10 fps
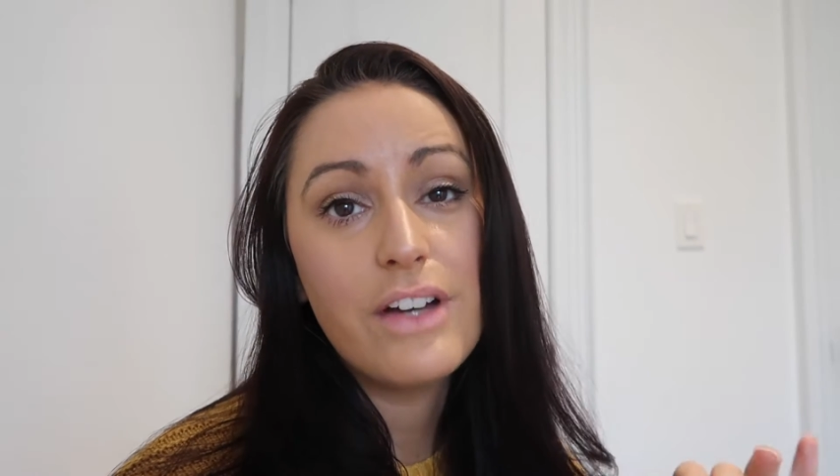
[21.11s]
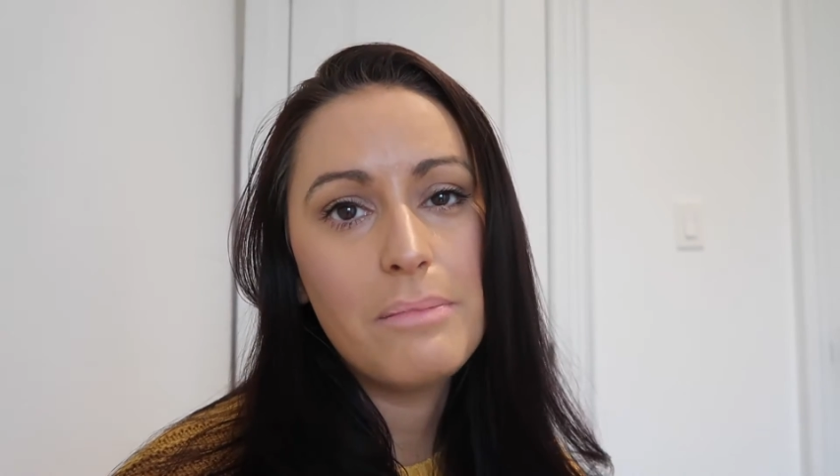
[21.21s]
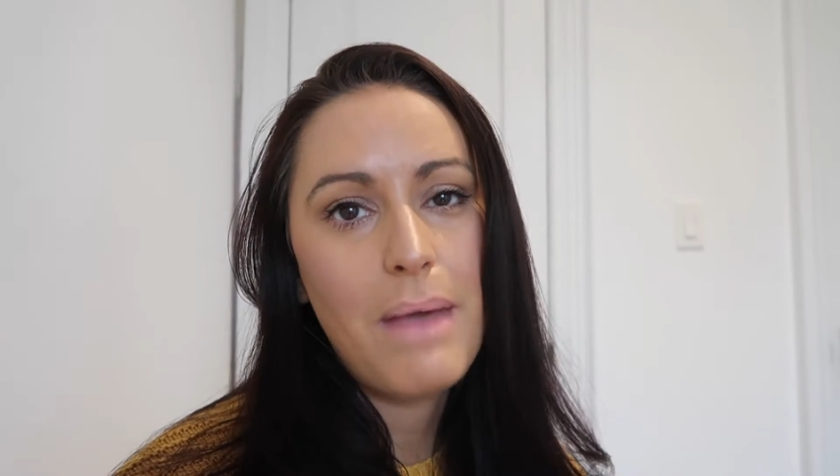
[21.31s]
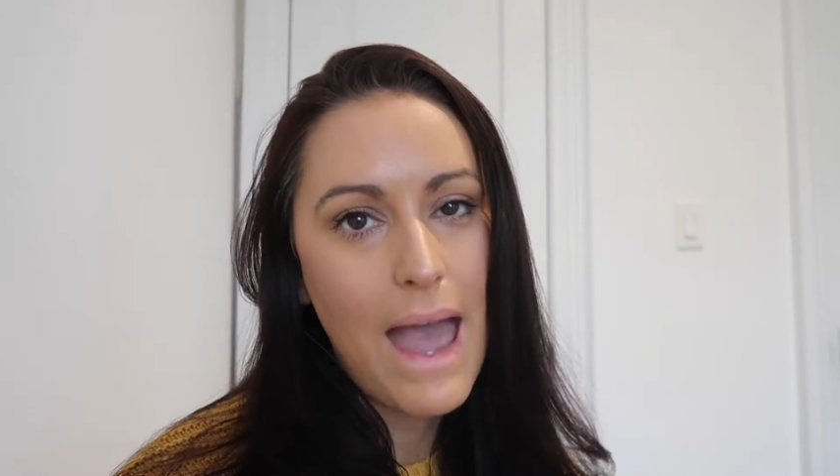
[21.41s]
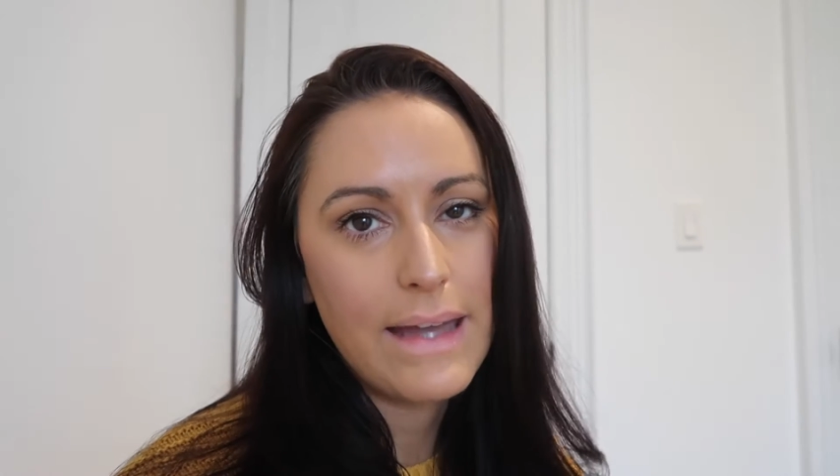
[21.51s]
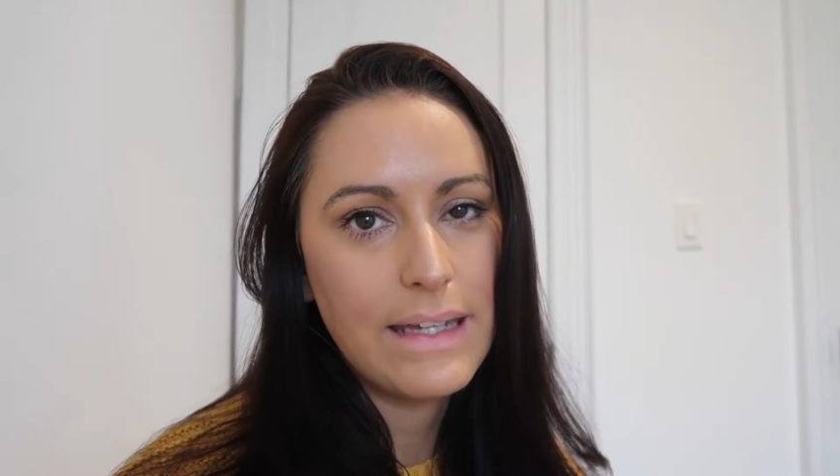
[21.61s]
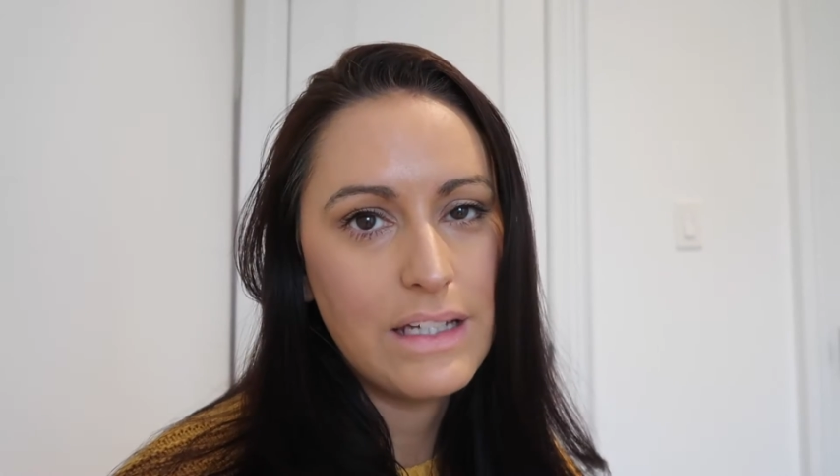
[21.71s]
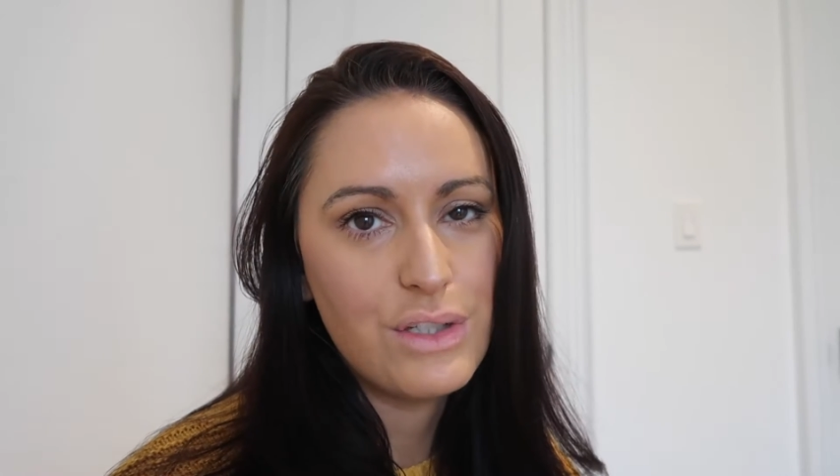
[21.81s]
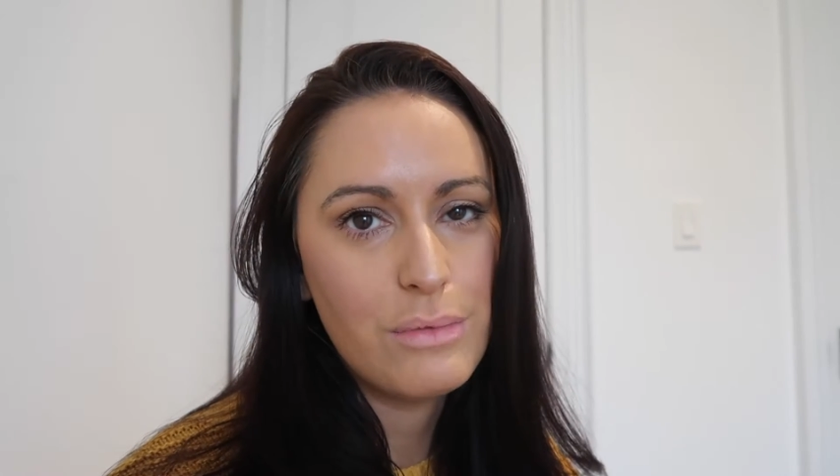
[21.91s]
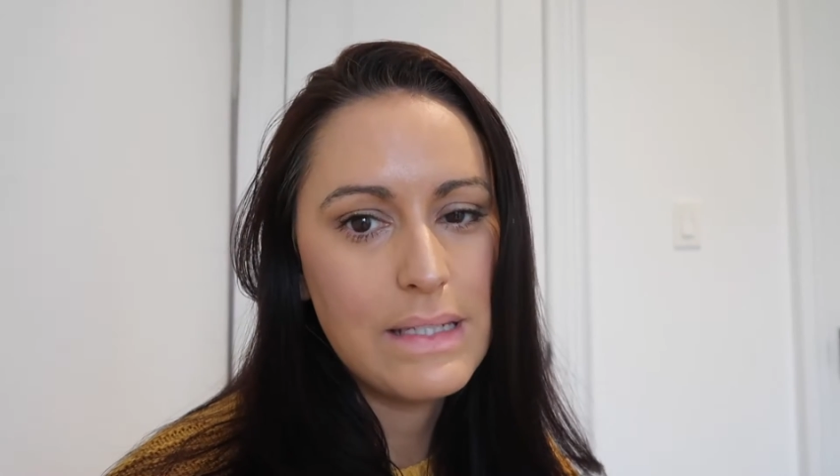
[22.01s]

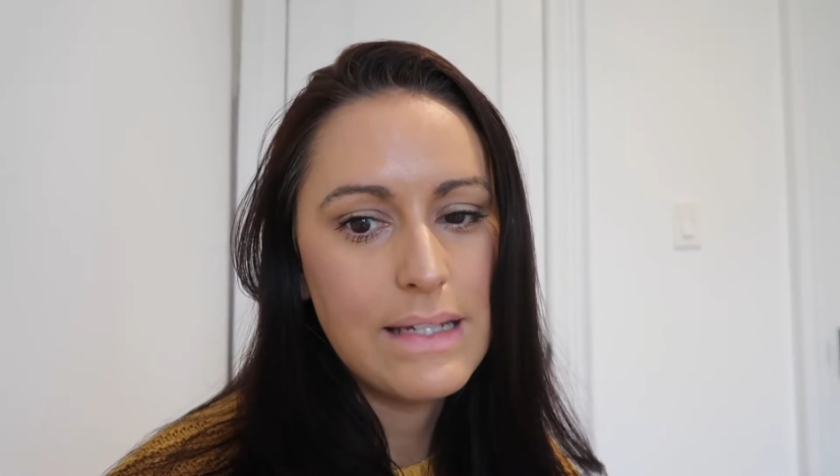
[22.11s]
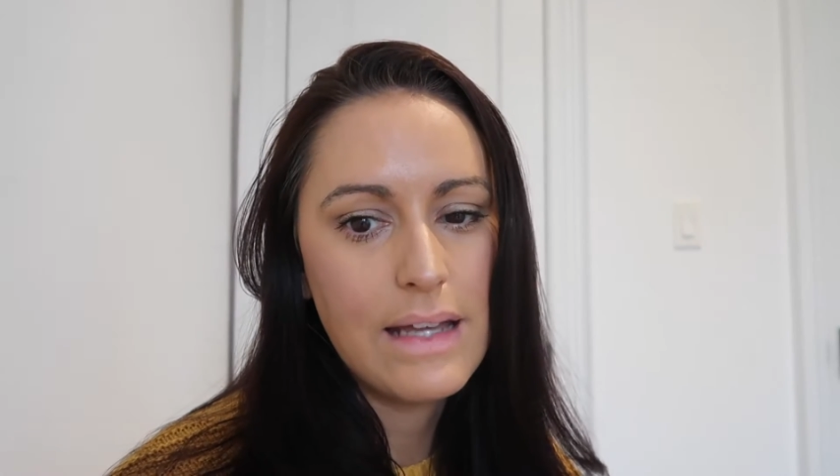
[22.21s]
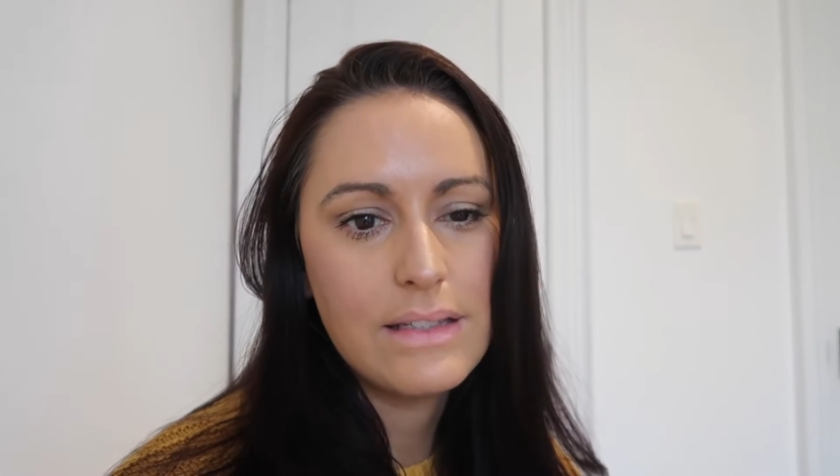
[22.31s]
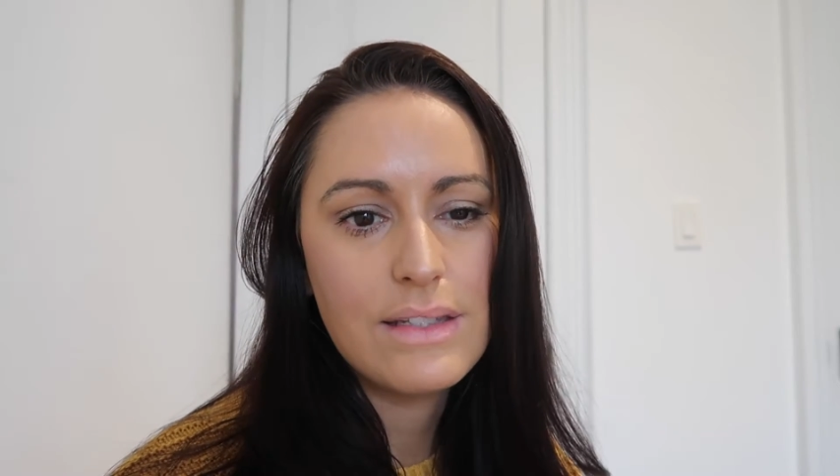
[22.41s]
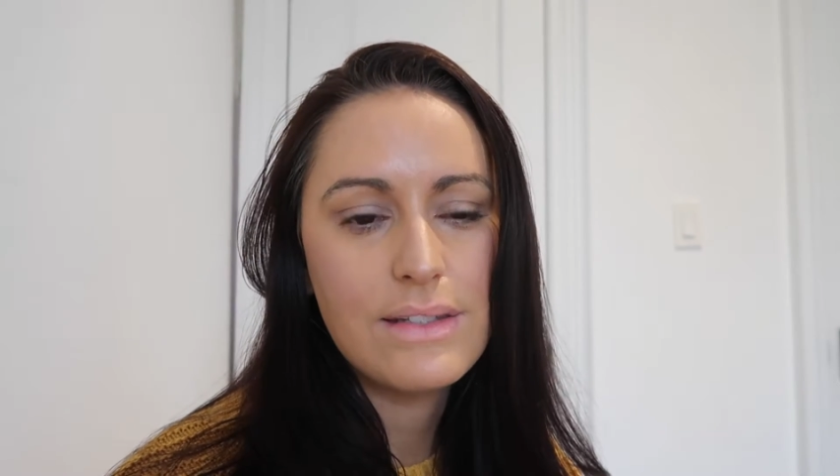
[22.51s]
unpacking to be done.